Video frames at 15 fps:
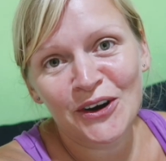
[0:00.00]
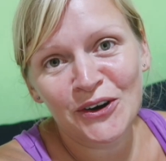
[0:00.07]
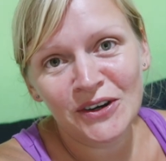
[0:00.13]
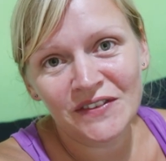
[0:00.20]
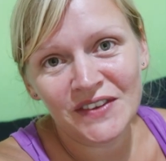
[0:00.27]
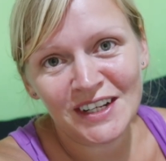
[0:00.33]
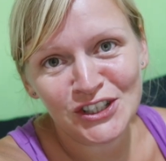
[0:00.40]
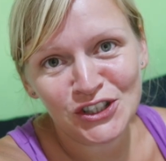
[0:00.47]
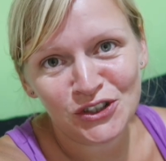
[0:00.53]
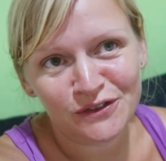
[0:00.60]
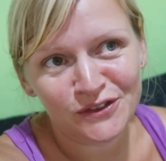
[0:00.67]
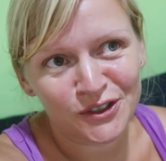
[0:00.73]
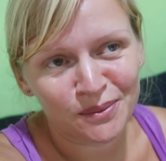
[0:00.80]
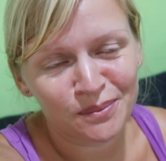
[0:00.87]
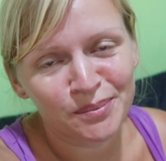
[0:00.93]
get all of that
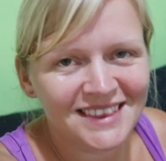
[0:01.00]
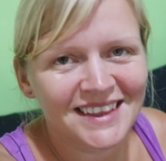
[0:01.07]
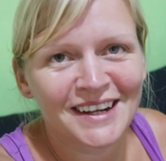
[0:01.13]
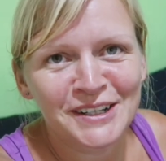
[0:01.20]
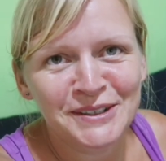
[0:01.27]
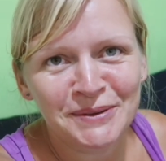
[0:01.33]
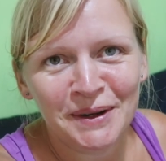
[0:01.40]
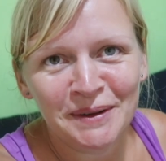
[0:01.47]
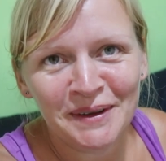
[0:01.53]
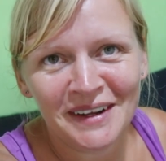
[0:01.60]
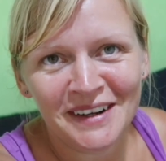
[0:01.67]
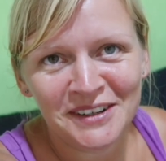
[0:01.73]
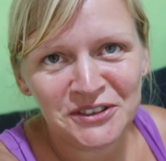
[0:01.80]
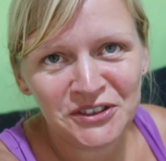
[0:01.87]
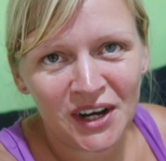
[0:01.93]
stuff done. That is what I'm
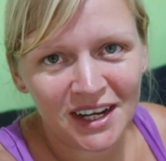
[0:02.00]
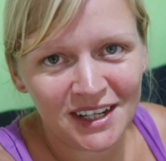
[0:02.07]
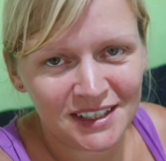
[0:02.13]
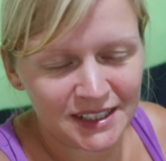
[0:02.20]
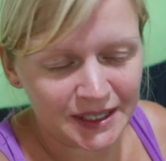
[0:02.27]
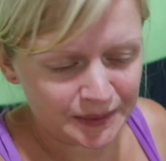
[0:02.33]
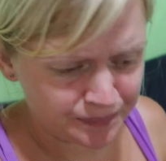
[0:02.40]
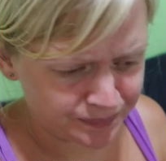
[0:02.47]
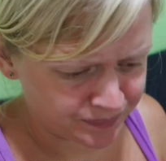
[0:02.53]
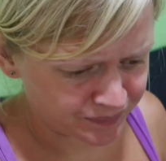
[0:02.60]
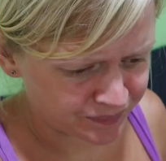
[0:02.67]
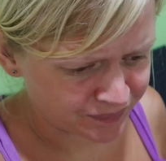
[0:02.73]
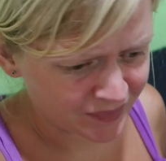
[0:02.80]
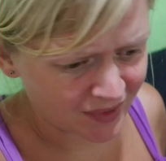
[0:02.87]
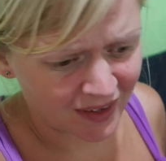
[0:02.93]
going to try and do.
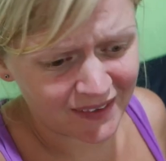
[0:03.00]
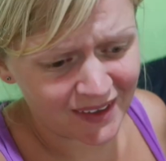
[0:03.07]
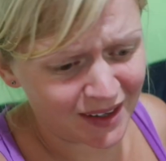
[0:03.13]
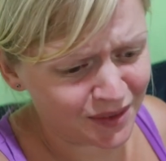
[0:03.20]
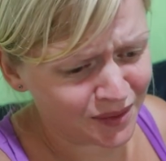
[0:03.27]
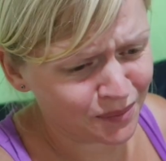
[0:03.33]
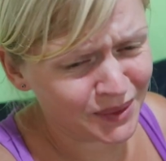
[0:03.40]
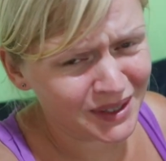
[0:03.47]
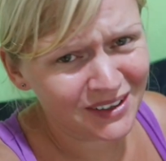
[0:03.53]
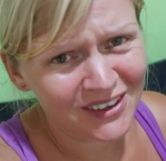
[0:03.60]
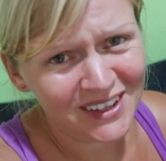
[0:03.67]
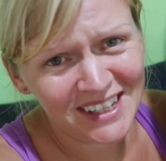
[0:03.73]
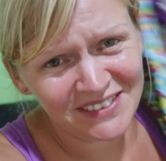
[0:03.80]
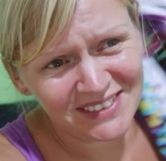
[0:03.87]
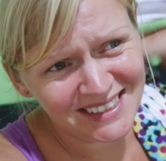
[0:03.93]
And then we're
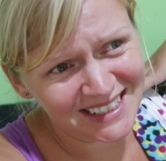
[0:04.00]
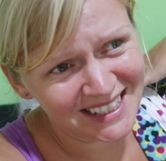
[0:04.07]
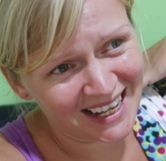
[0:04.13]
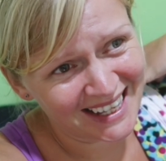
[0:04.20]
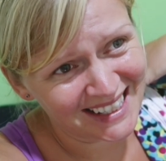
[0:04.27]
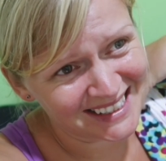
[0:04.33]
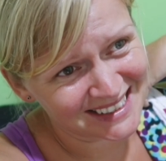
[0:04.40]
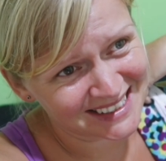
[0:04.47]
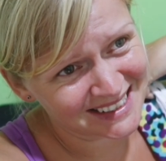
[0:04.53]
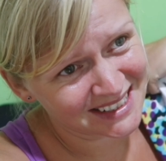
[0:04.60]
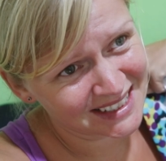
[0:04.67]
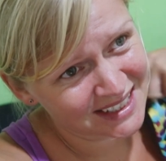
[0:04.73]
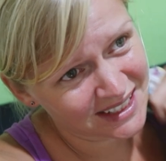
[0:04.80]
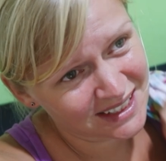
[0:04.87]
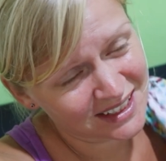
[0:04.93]
not leaving till 8.
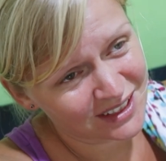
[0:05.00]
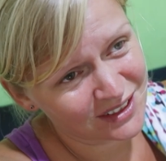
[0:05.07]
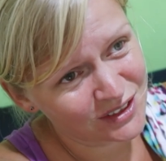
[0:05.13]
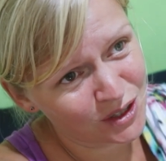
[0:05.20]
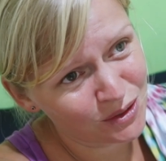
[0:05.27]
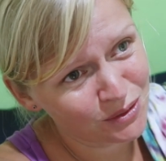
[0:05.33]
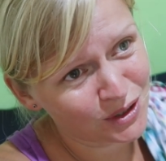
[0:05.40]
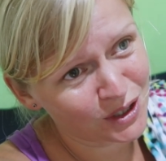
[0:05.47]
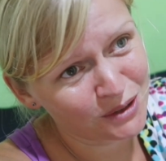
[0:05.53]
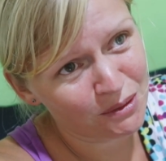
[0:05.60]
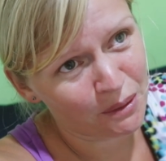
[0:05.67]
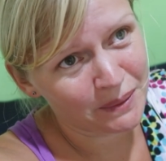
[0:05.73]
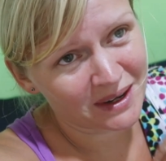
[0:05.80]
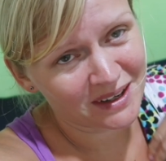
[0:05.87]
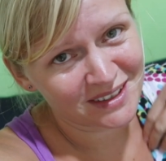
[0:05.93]
No clue
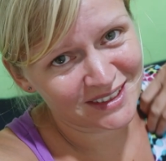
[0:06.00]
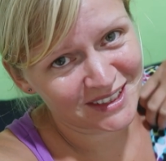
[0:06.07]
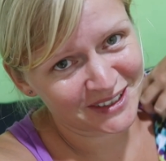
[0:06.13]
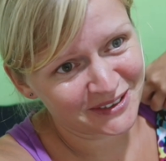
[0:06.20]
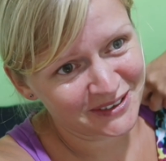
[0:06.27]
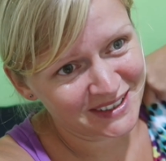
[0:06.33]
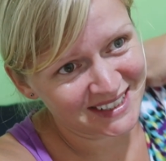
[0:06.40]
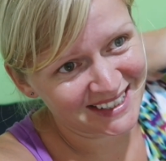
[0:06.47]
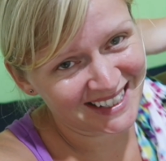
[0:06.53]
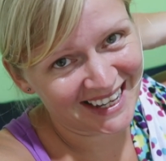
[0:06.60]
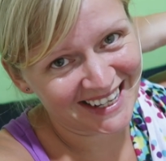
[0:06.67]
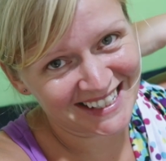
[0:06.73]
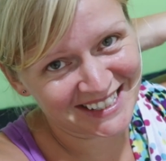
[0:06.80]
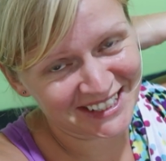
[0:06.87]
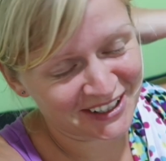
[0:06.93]
what we're going to do till
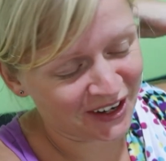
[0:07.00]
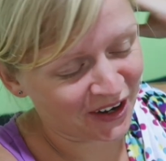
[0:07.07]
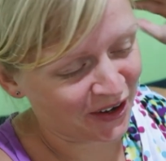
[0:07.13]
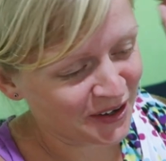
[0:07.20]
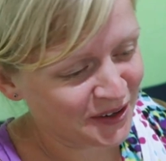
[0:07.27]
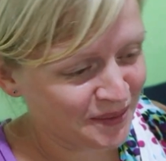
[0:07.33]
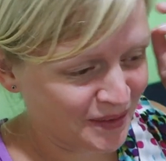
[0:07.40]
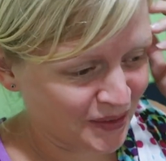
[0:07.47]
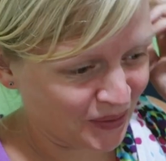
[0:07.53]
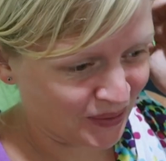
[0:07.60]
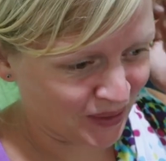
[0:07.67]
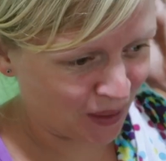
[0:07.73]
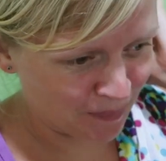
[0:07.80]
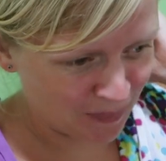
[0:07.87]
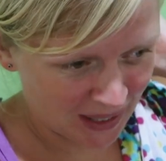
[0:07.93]
8 o'clock with
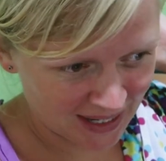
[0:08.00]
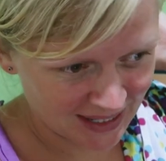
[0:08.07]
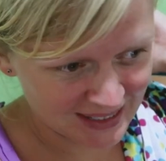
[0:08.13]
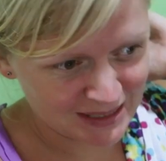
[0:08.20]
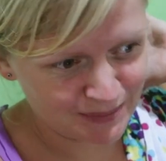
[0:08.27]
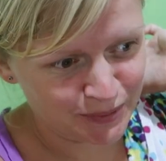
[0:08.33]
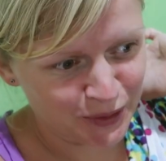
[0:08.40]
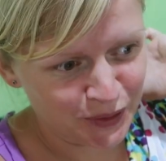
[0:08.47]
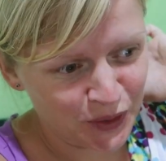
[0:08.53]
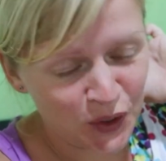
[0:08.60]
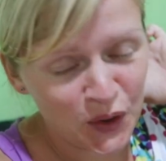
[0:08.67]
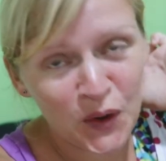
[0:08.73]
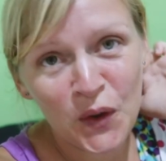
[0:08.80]
all our bags, but